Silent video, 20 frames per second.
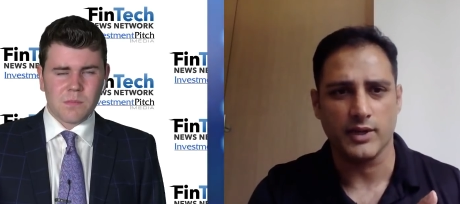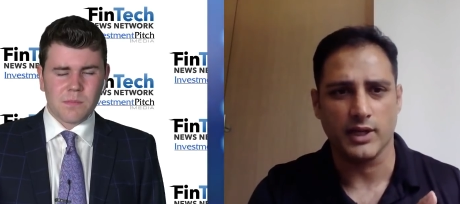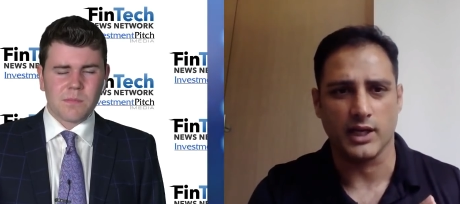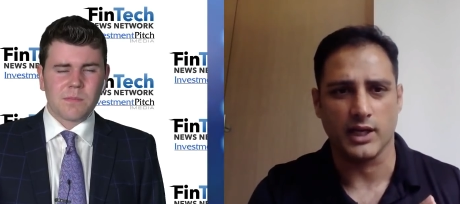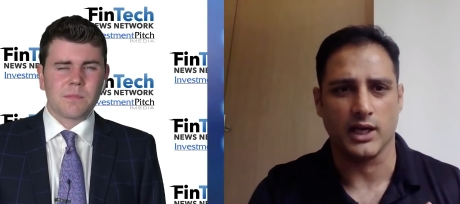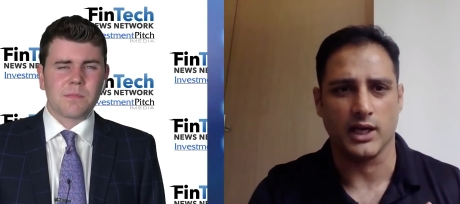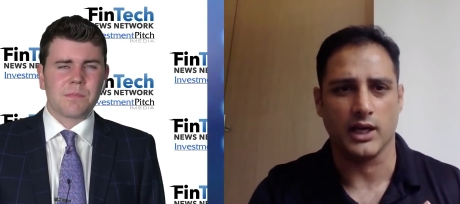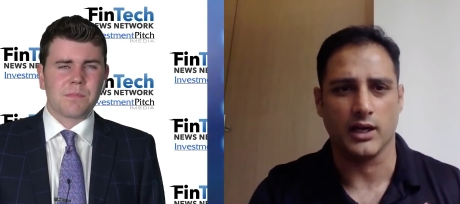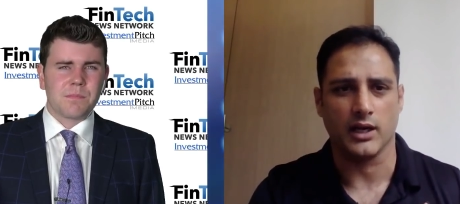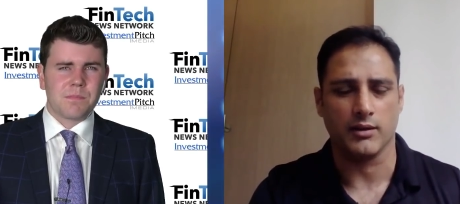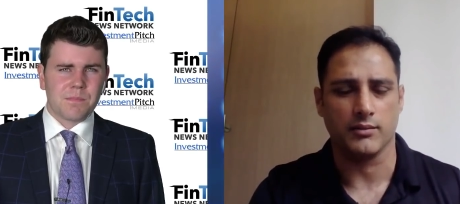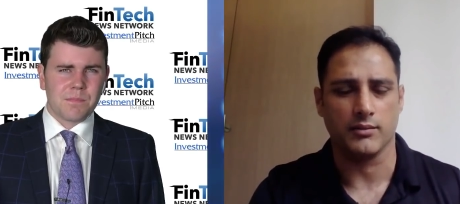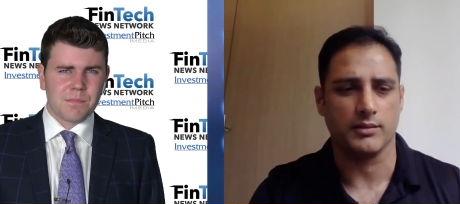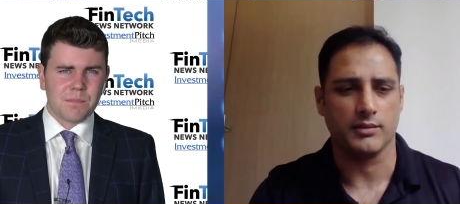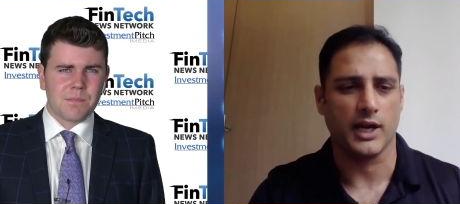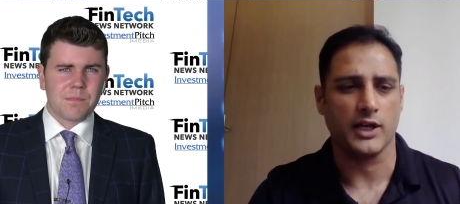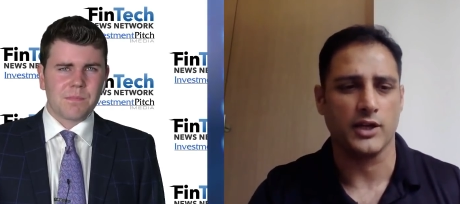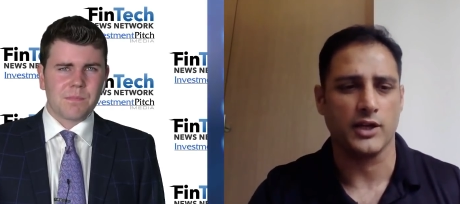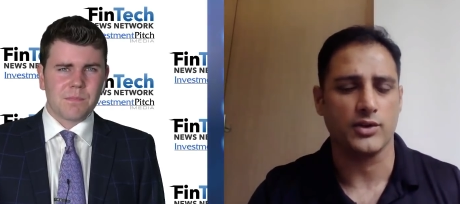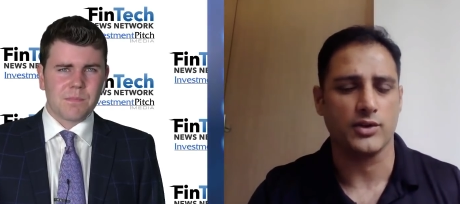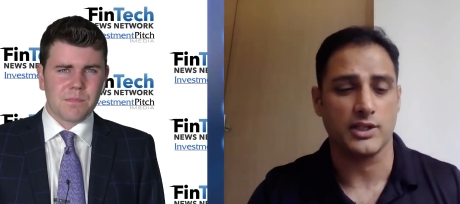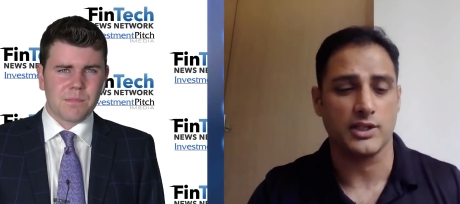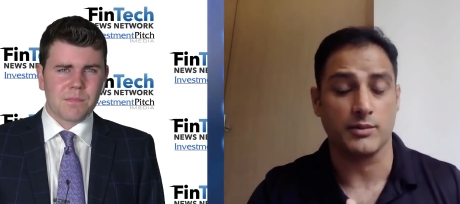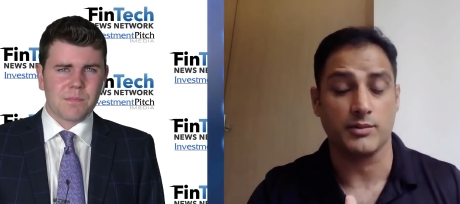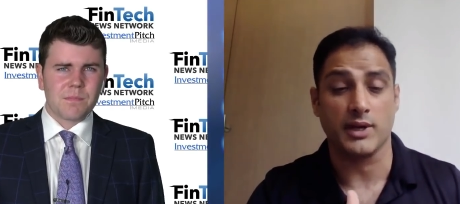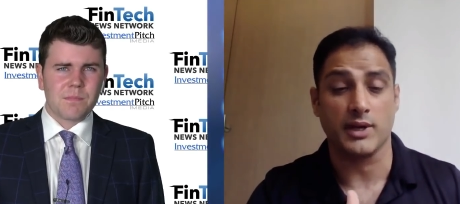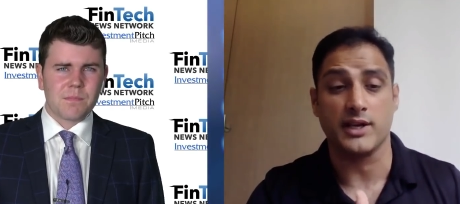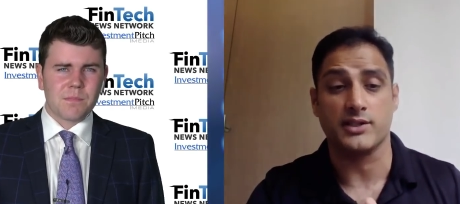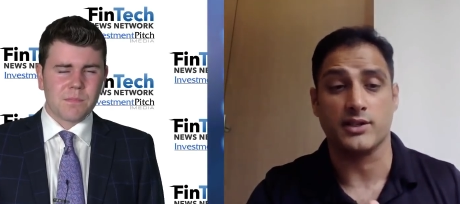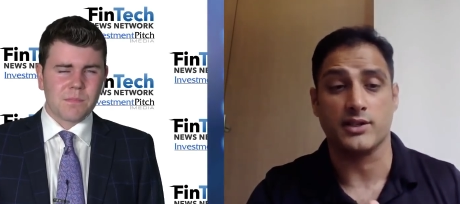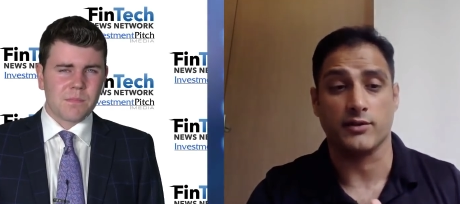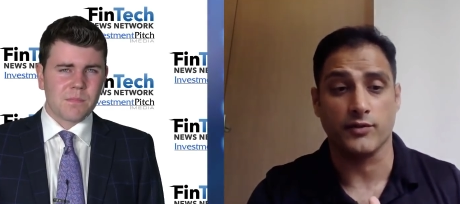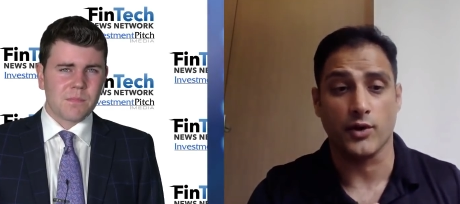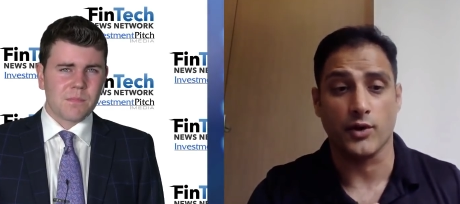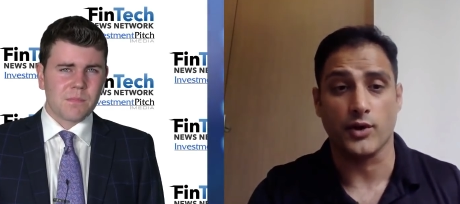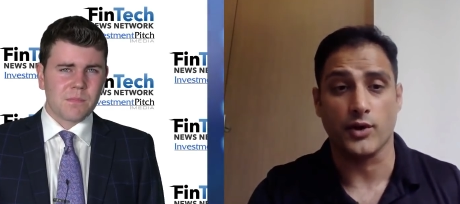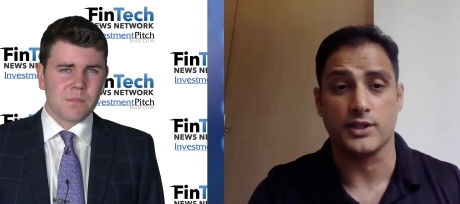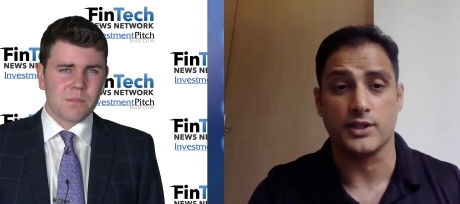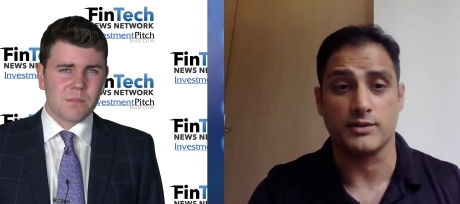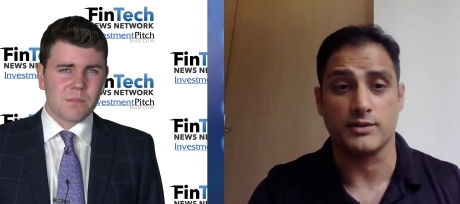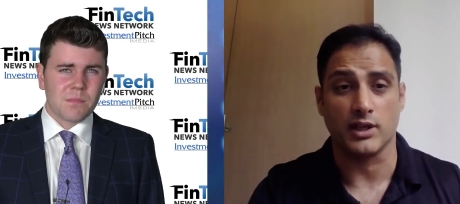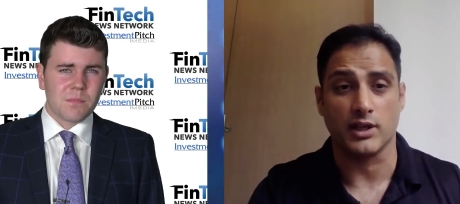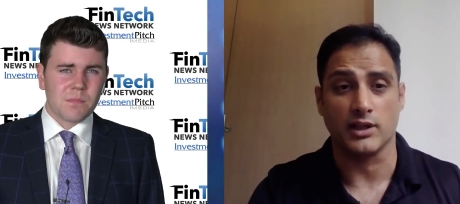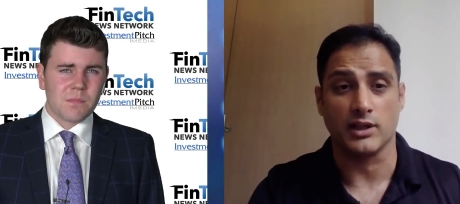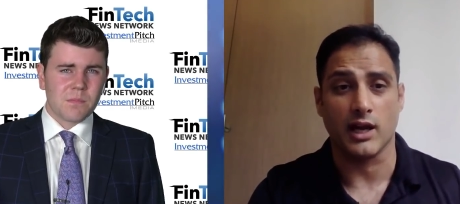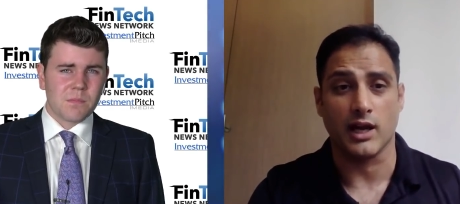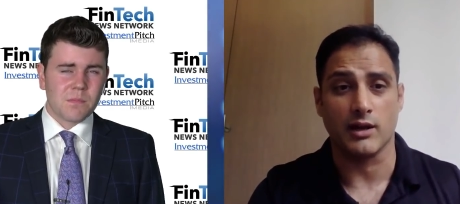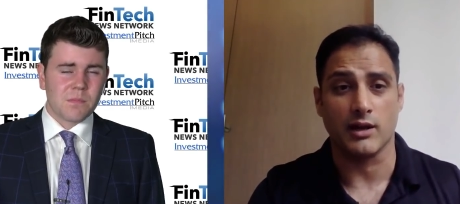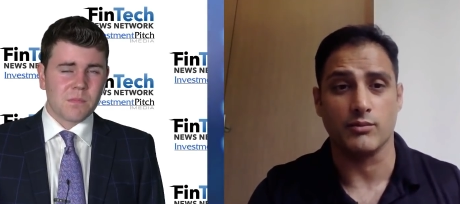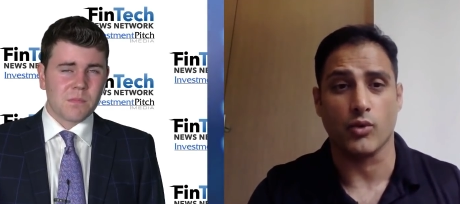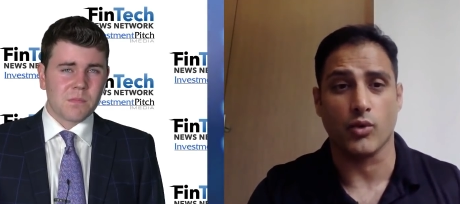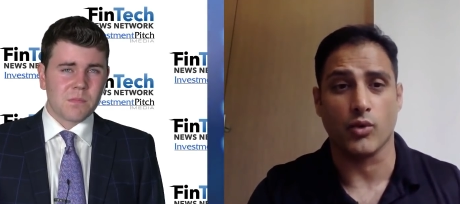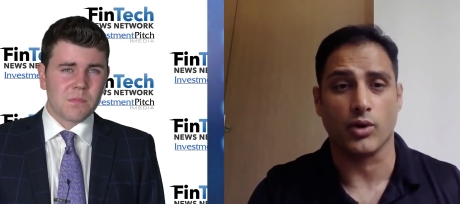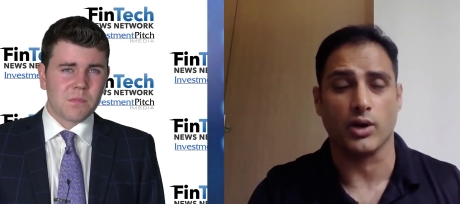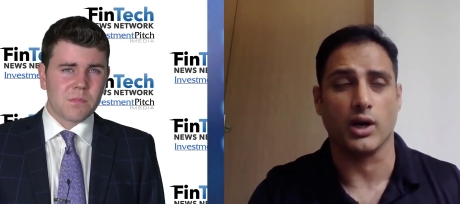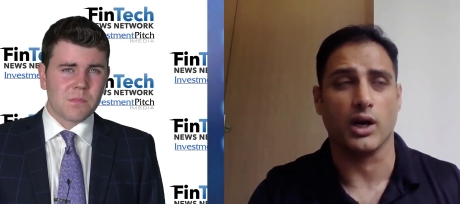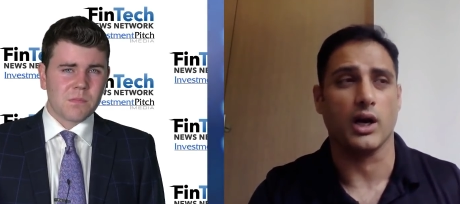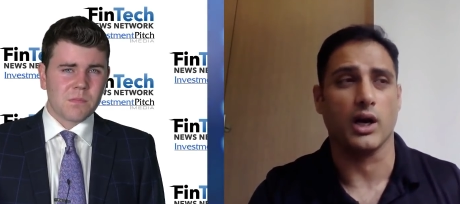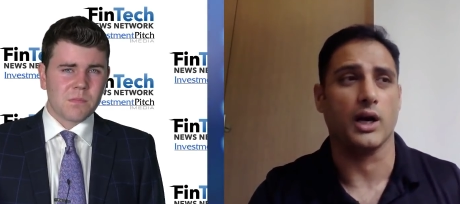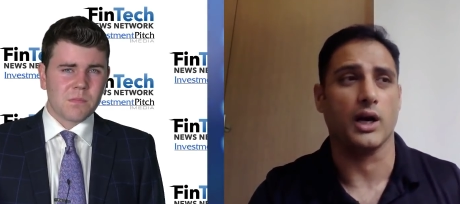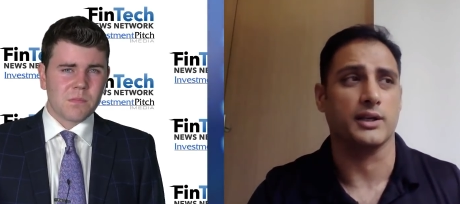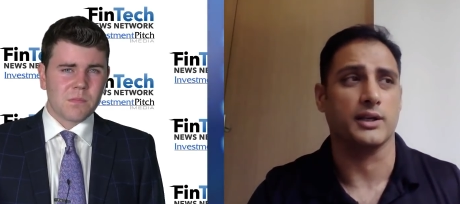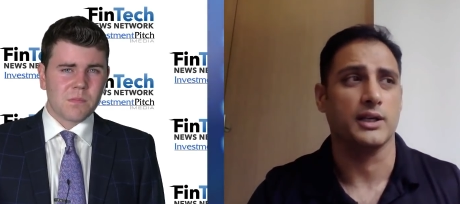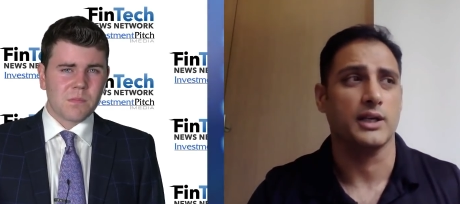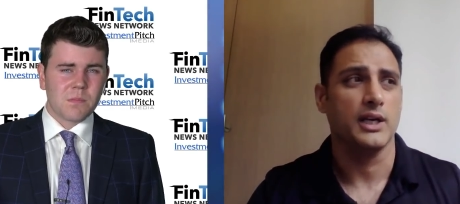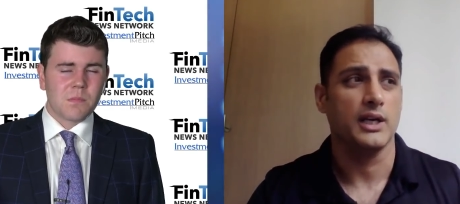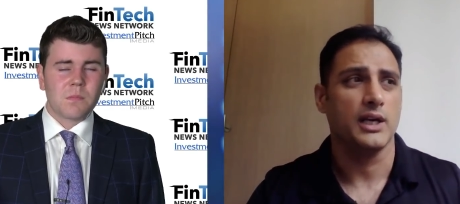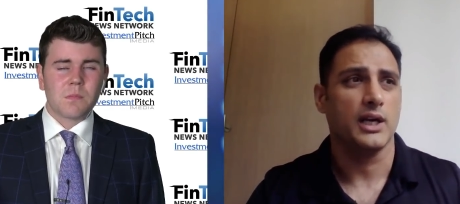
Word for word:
Speaker 1: Um, I know some guys are focused a lot more on.